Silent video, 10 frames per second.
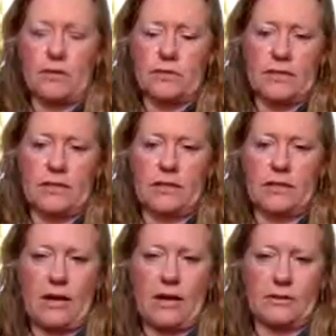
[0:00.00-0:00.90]
stick
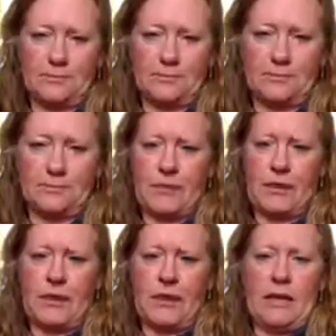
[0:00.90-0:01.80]
around.
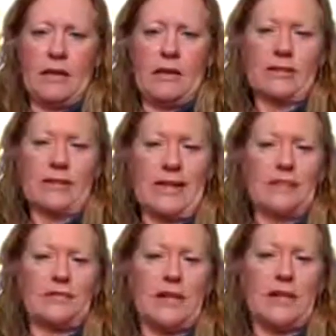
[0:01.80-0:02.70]
Now, the length
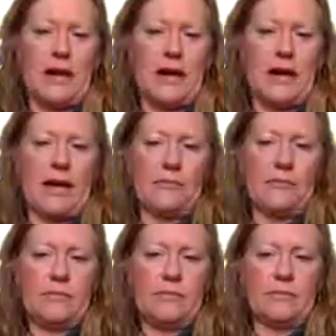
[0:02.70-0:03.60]
of time
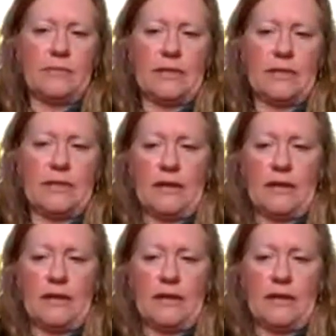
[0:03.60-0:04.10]
that